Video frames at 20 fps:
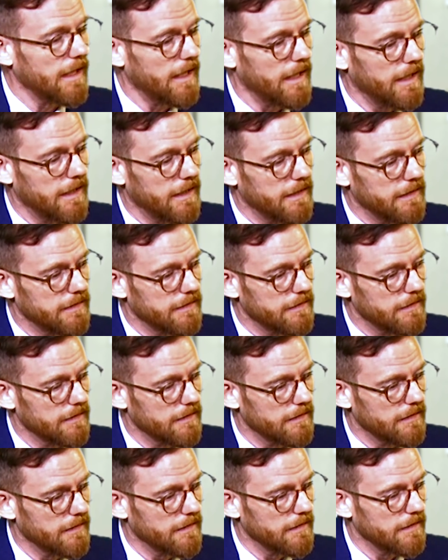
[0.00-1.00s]
and
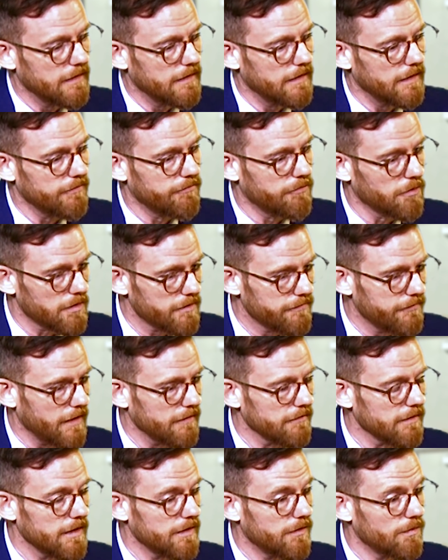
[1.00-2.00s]
uh, at fortify
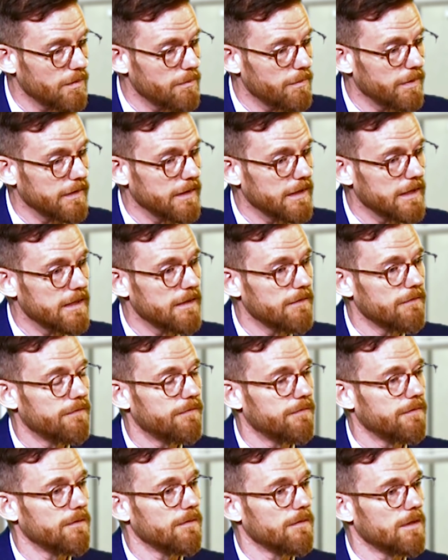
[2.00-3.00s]
rights we believe
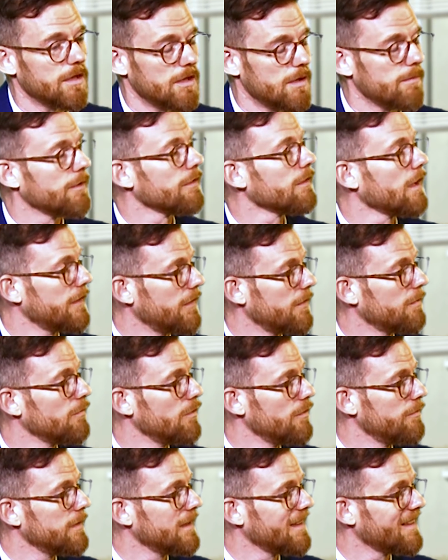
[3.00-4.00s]
the human rights
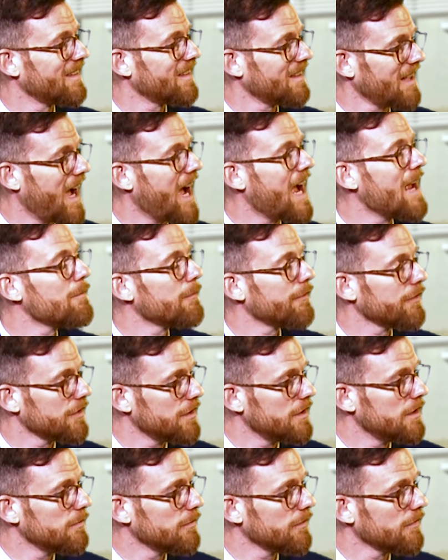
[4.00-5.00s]
movement it's time for
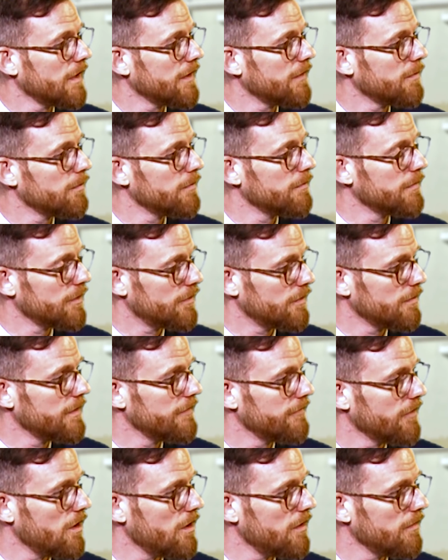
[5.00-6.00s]
the human rights movement to
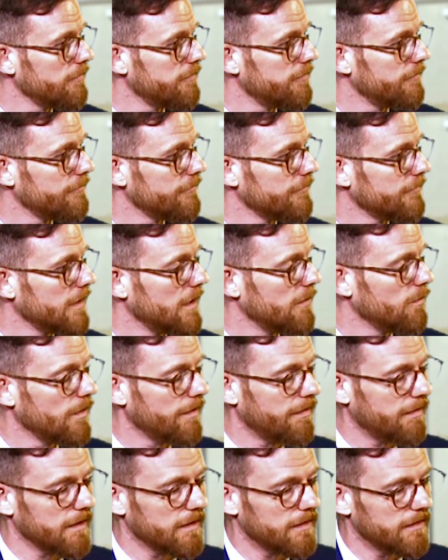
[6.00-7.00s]
evolve and
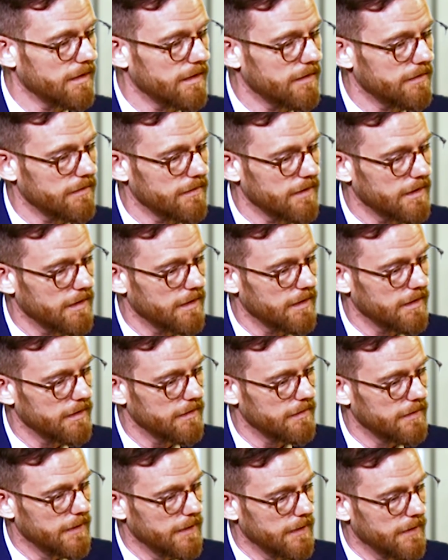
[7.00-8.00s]
we think that
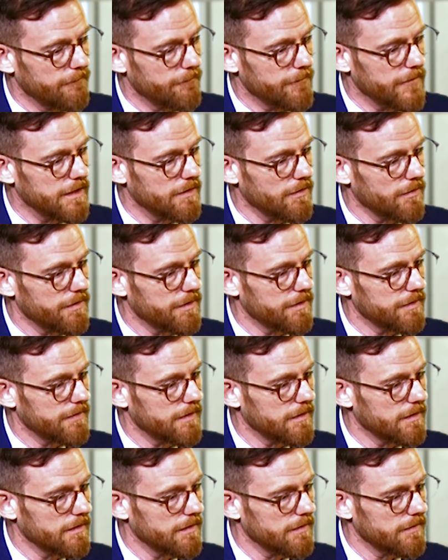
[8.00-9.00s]
uh, you know the,
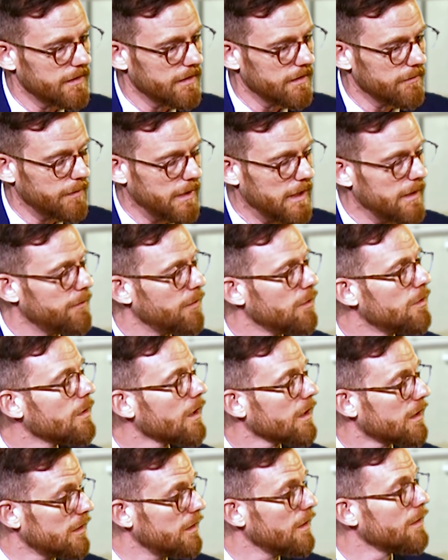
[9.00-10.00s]
the, the people who
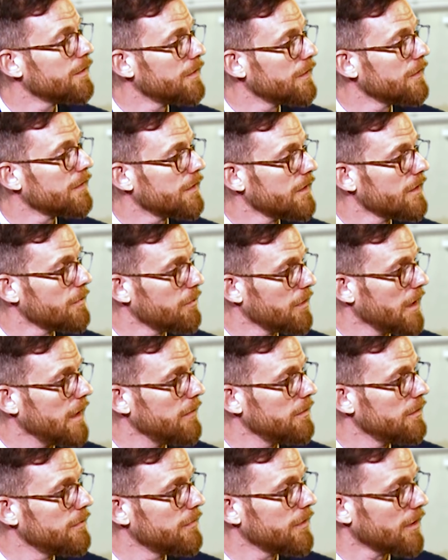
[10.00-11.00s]
are closest to the
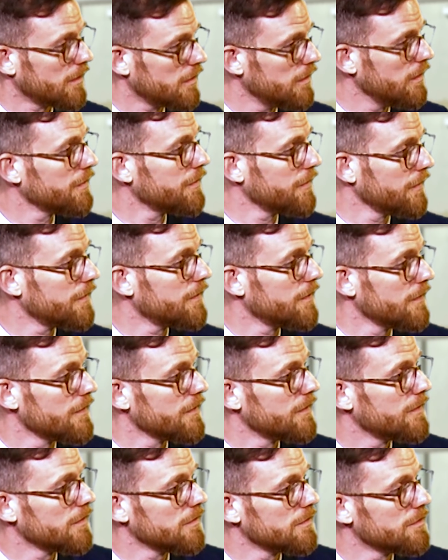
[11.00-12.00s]
problems are closest to the
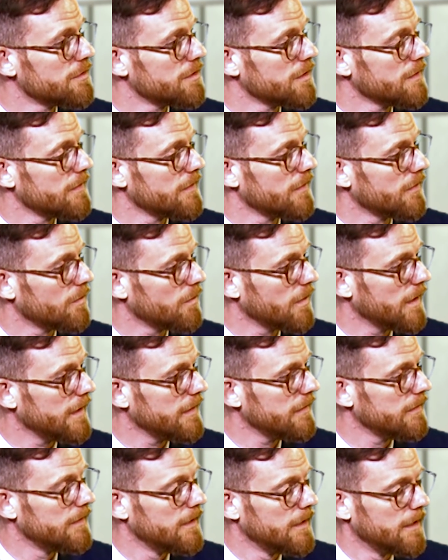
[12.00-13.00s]
solutions as
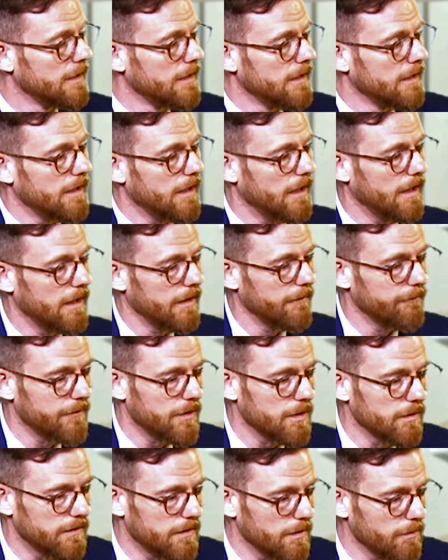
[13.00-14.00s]
well um,
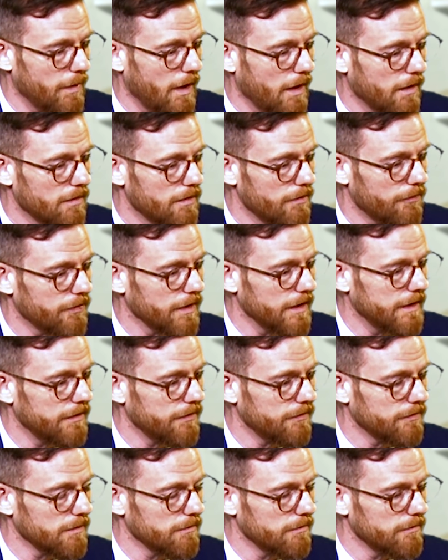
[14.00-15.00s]
to, to, borrow a
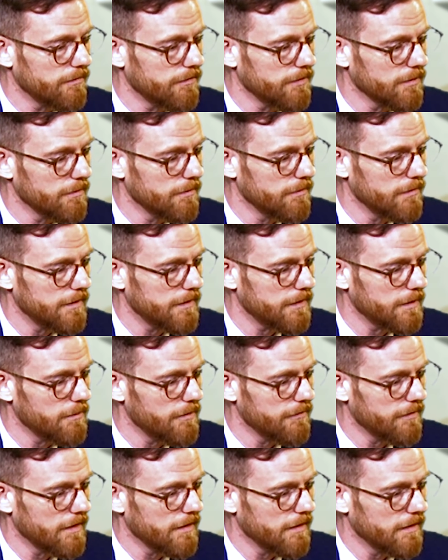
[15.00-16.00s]
phrase from, from some
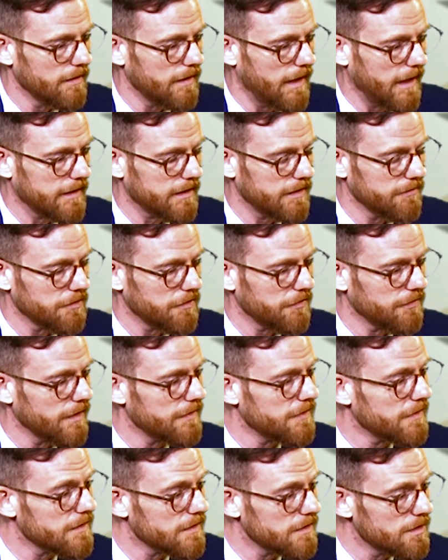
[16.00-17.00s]
of our activist
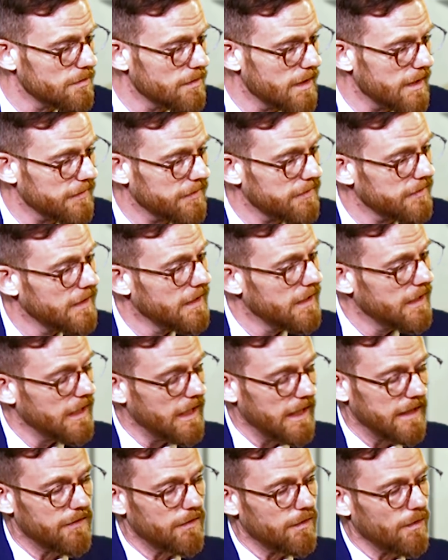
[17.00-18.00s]
friends in the US.
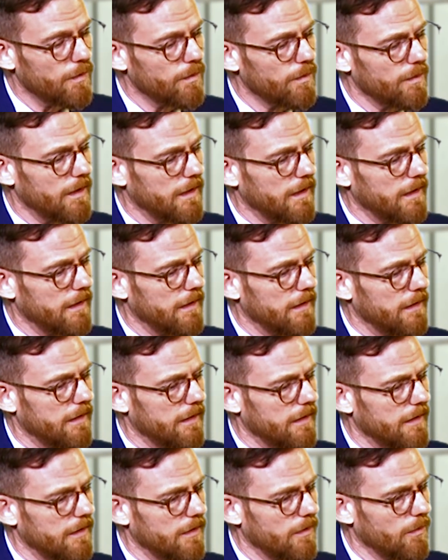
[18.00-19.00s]
And so,
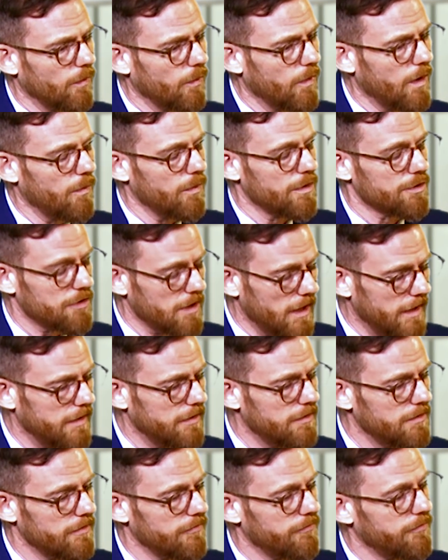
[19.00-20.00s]
uh, what we're trying to
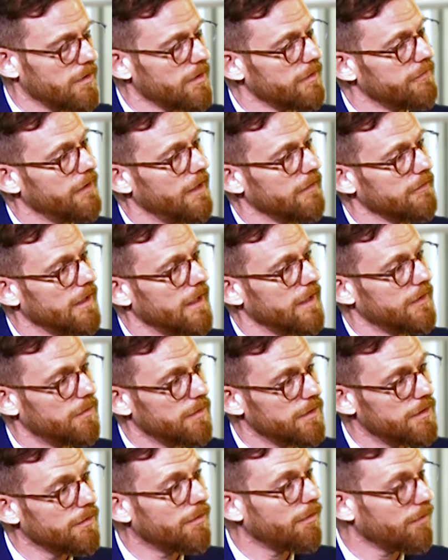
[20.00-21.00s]
do at Fortify Rights,
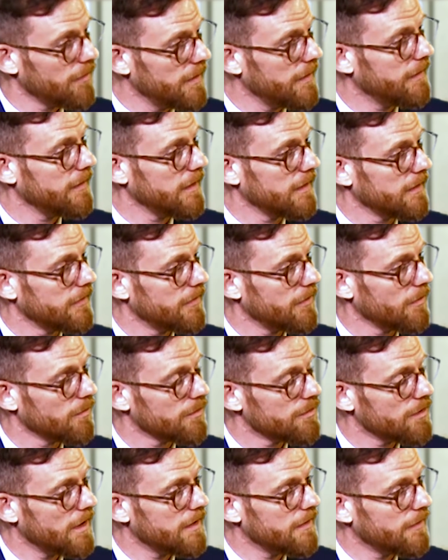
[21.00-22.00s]
we do three things. So,
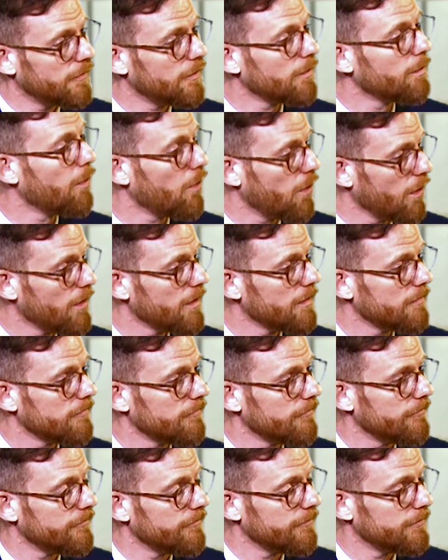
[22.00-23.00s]
we're trying to support
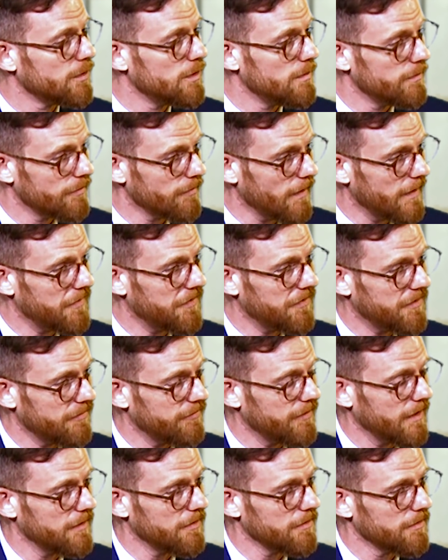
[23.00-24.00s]
human rights
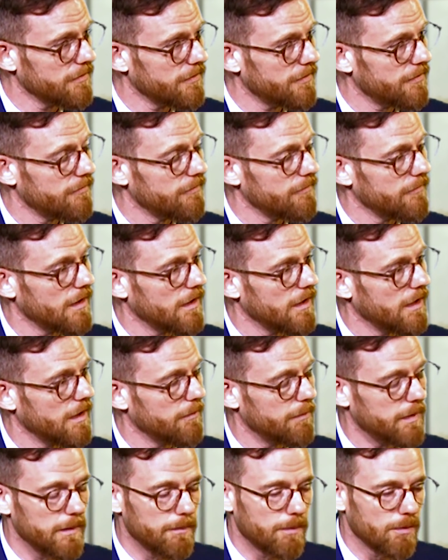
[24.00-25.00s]
defenders, uh,
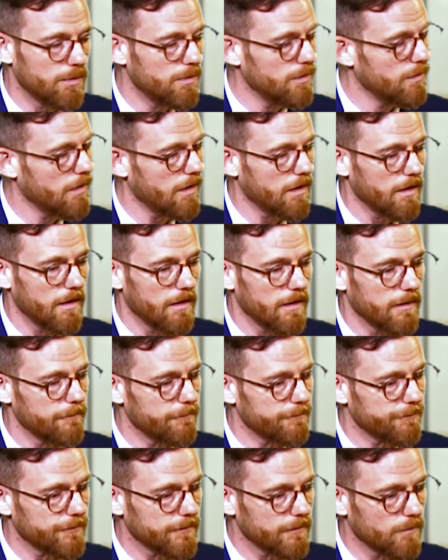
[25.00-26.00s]
people who
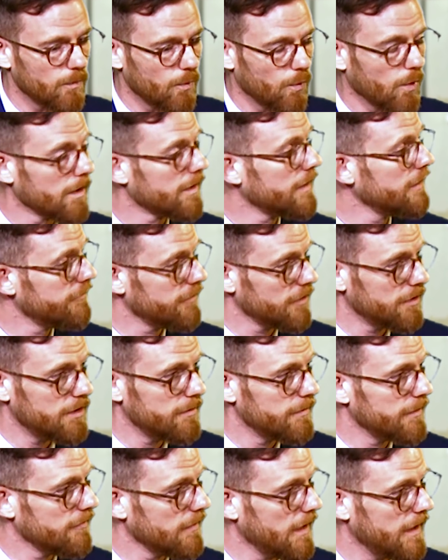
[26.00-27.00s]
are working for
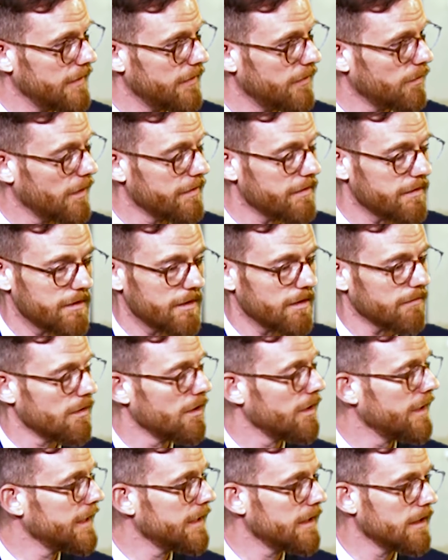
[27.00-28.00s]
human rights, whether they're
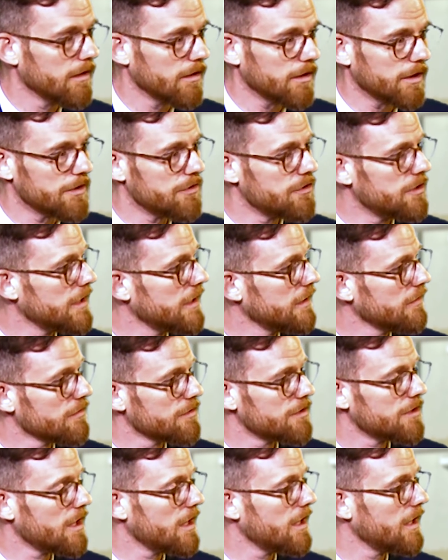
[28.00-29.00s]
Rohingya or Kachin or
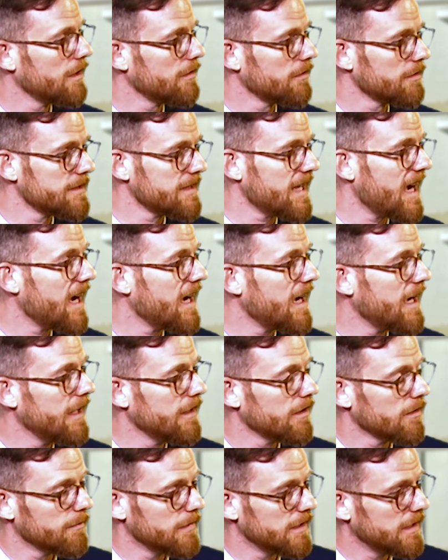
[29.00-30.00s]
Shan or Thai
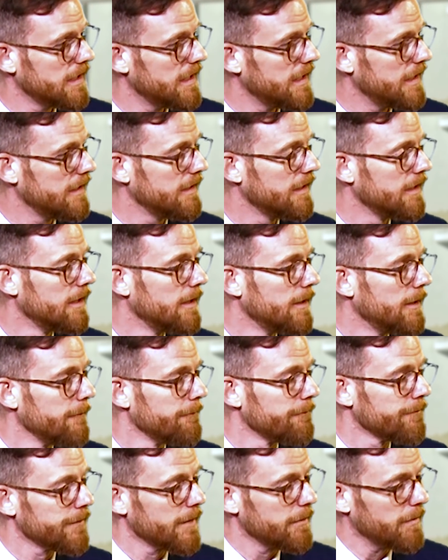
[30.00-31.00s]
or Malay,
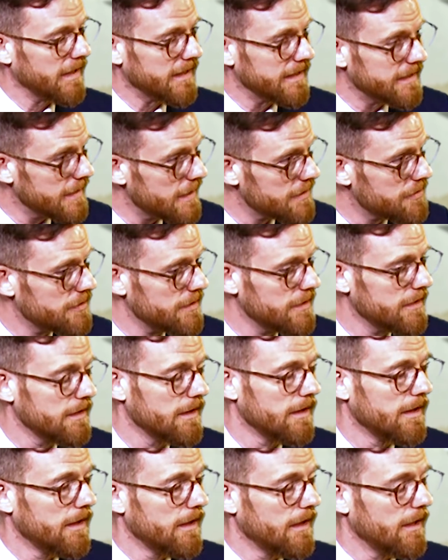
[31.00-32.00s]

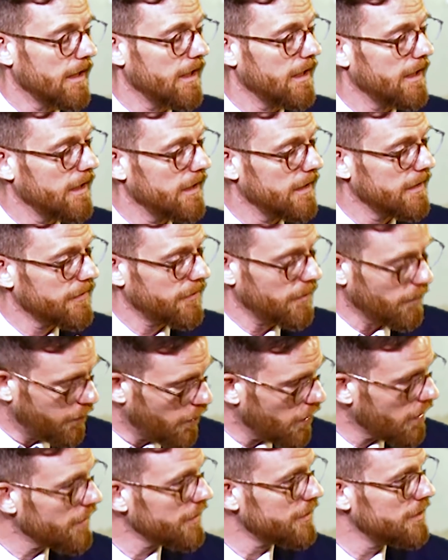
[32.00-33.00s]
Bangladeshi, uh,
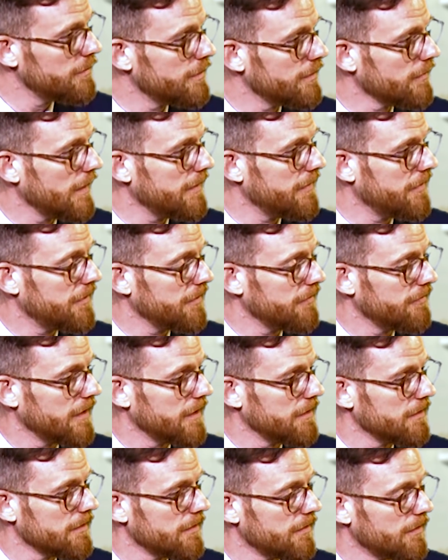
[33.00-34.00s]
support human rights
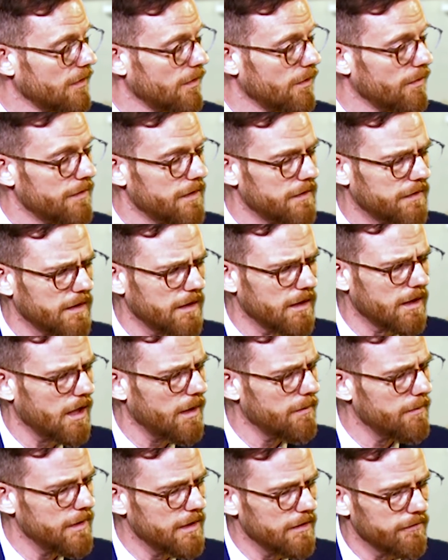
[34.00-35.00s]
defenders. So, this can
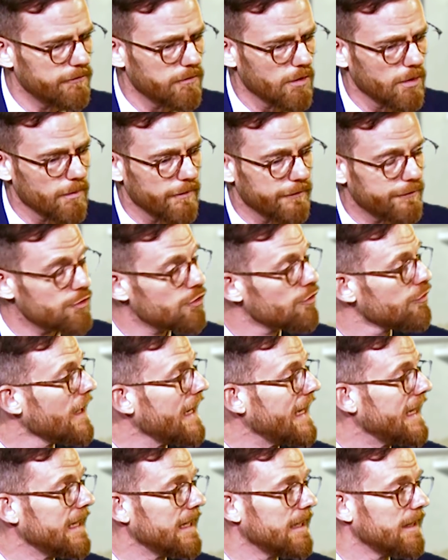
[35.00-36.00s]
come in the form of
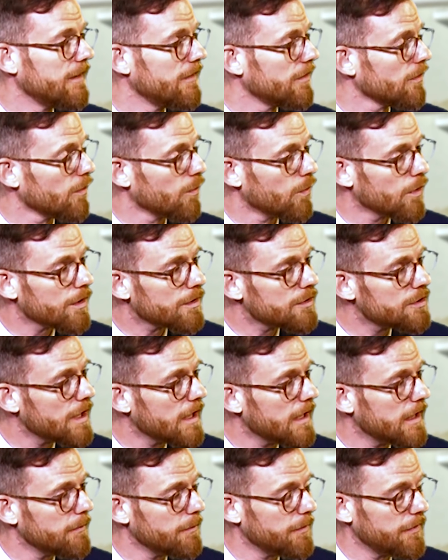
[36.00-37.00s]
trainings or
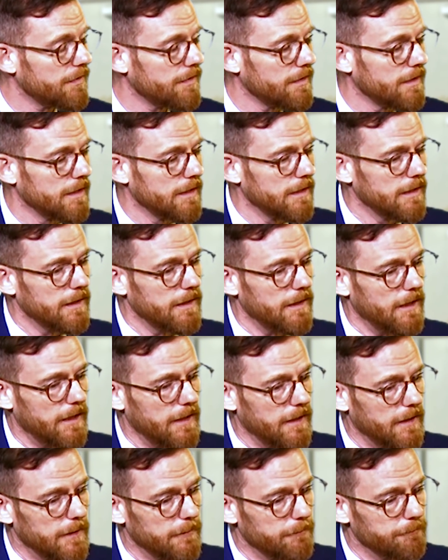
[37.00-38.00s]
workshops.
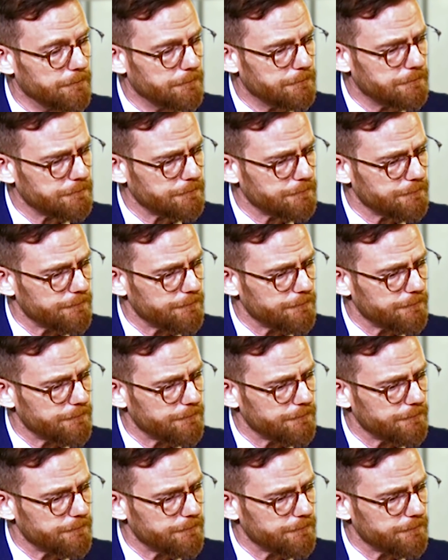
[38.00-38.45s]
Um,